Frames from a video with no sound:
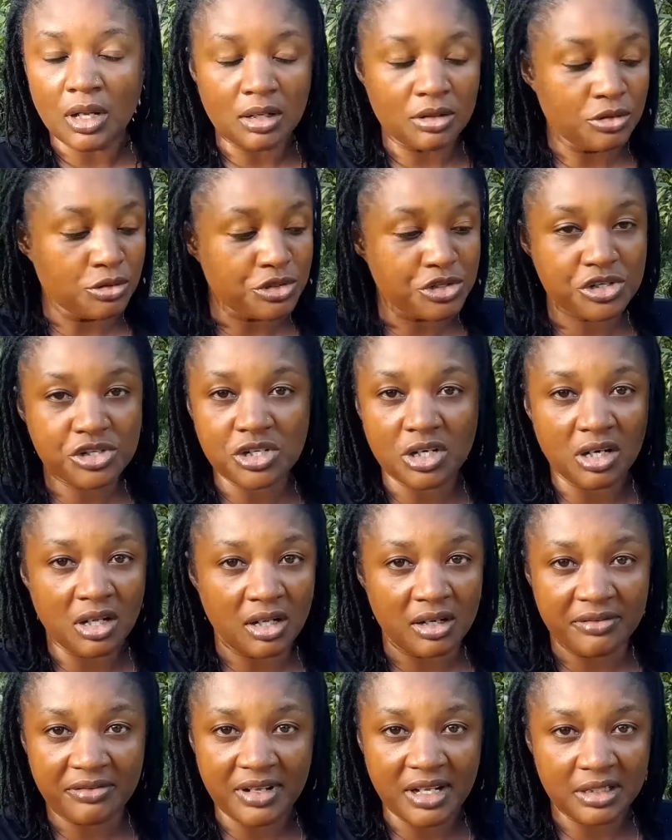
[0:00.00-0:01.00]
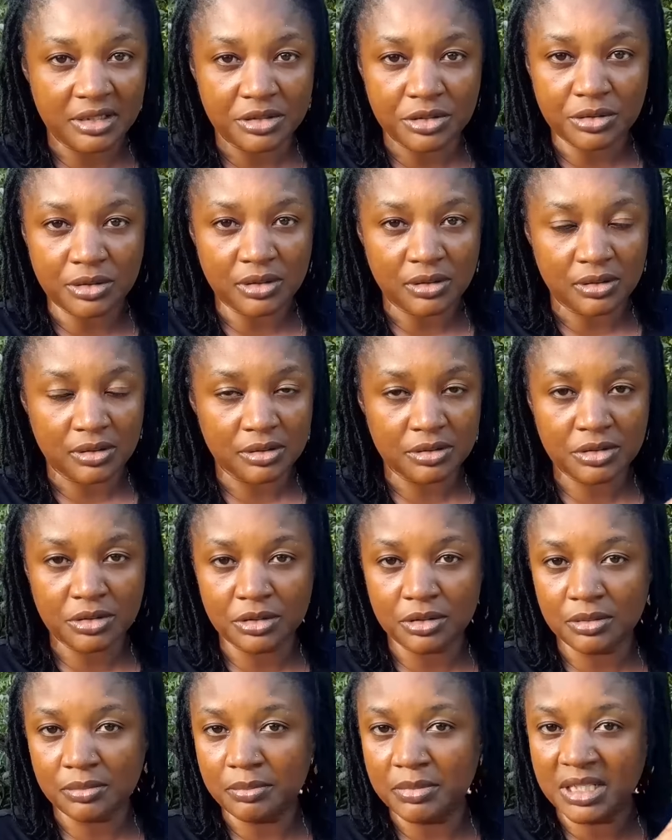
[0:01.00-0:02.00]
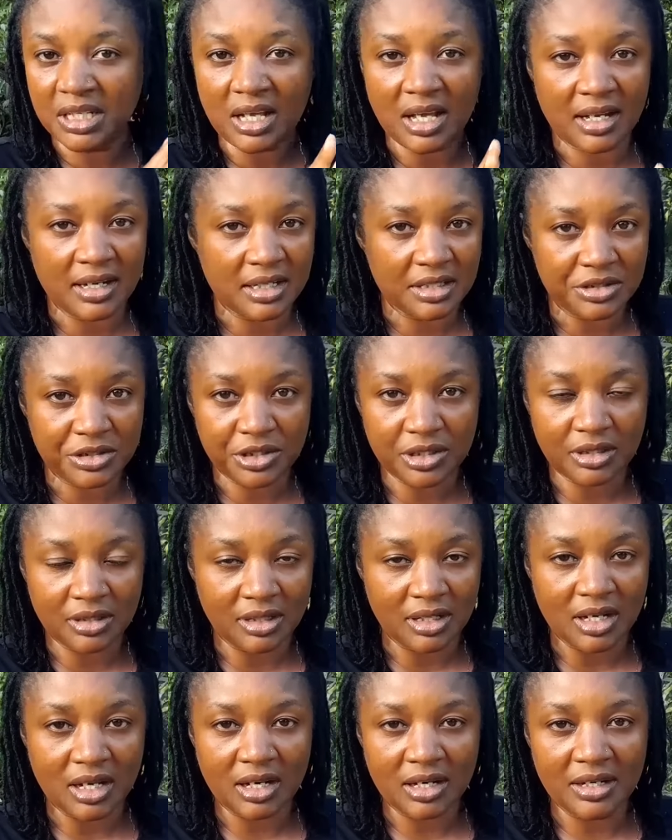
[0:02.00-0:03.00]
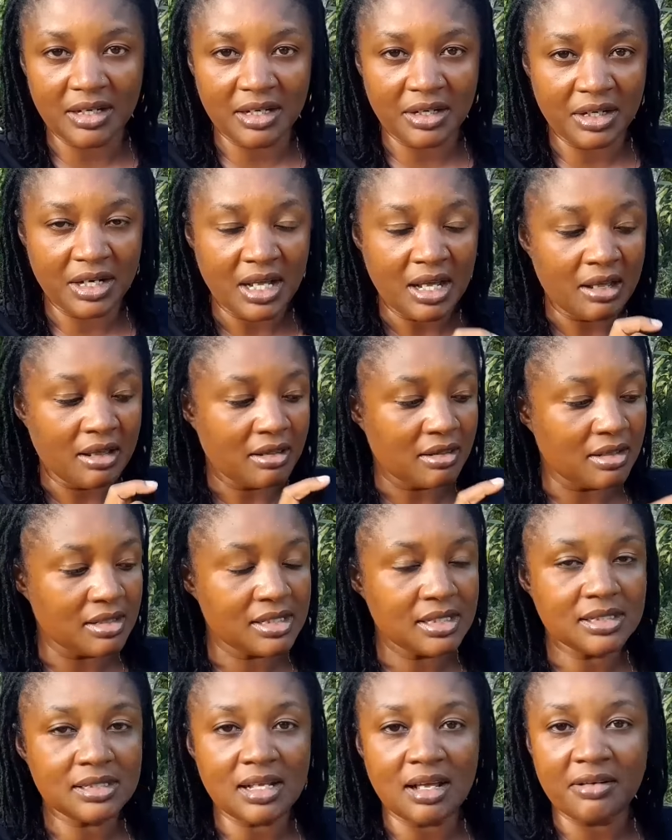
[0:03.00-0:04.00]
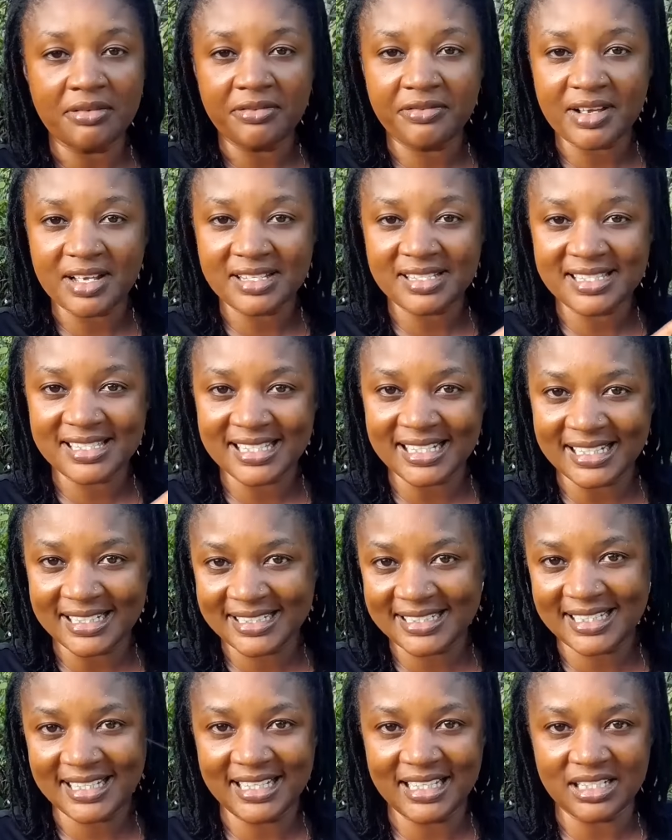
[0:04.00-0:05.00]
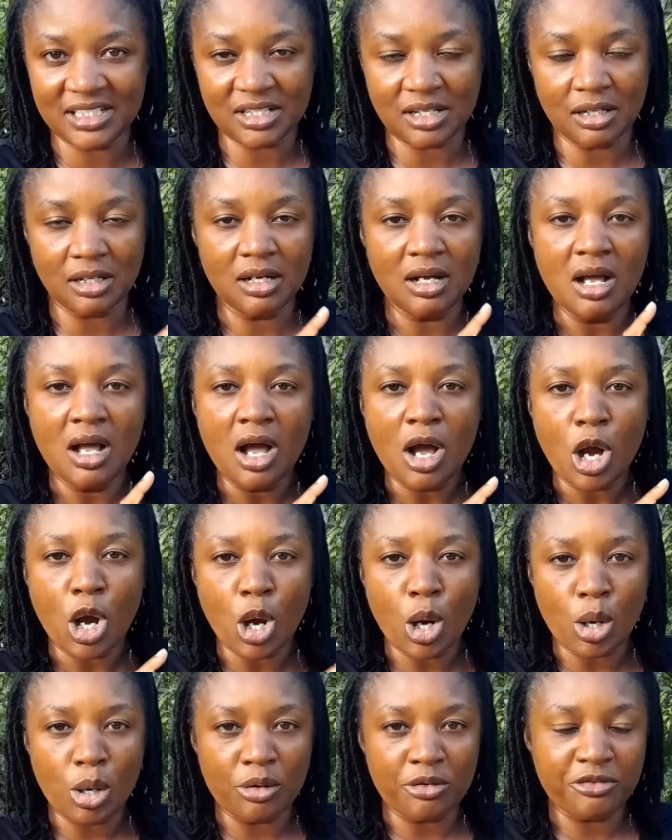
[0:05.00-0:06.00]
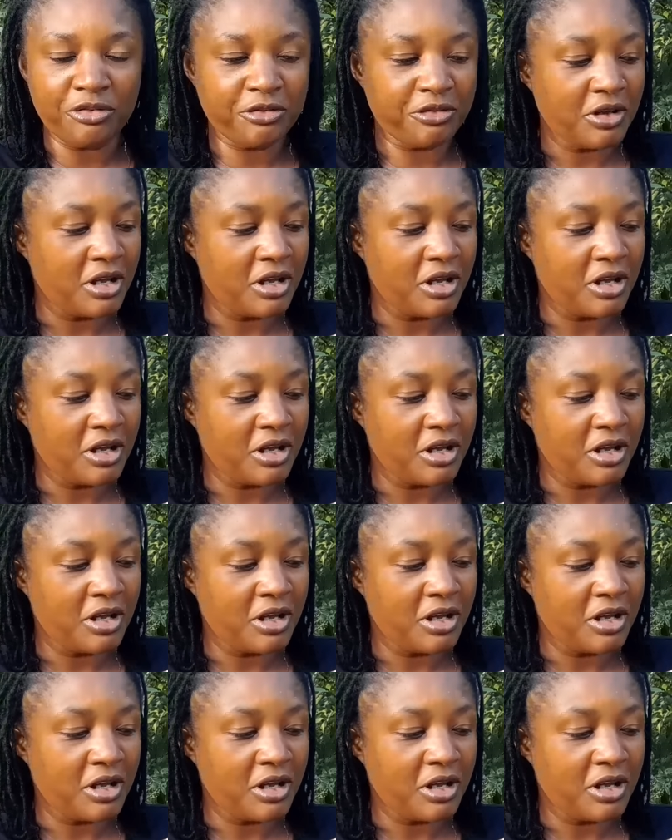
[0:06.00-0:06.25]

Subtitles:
nutritional value to be added to your garden. This is a facilitator of